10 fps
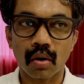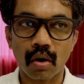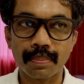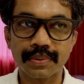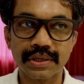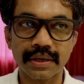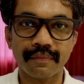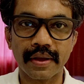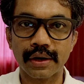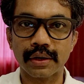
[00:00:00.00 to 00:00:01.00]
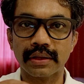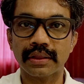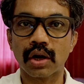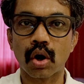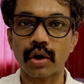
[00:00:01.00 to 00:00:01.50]
option where
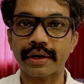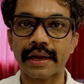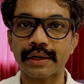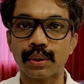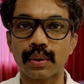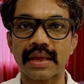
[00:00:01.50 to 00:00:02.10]
in the contact you